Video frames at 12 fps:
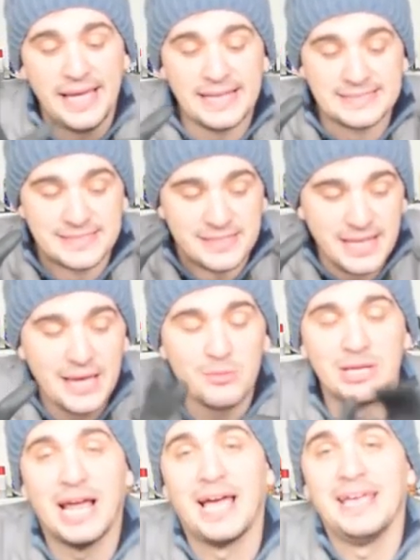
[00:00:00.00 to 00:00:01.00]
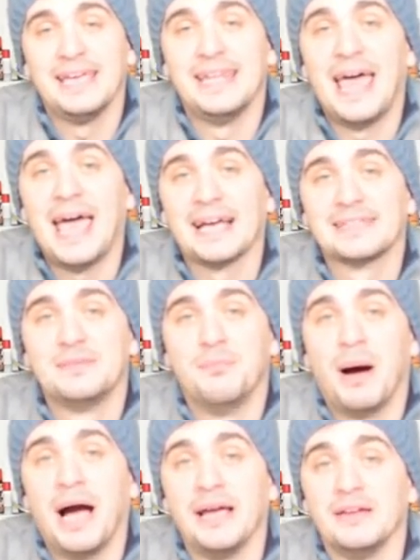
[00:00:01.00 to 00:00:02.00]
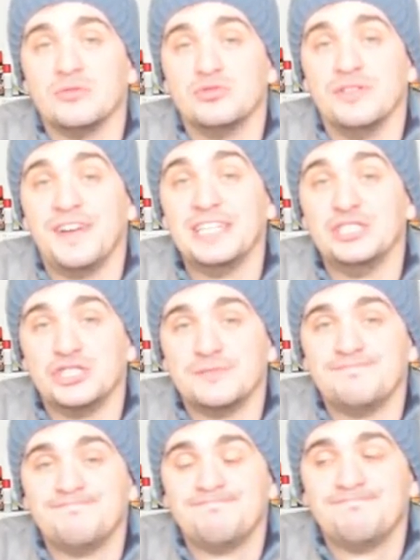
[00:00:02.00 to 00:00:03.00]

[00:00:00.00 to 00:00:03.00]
it's the day when I enact my revenge.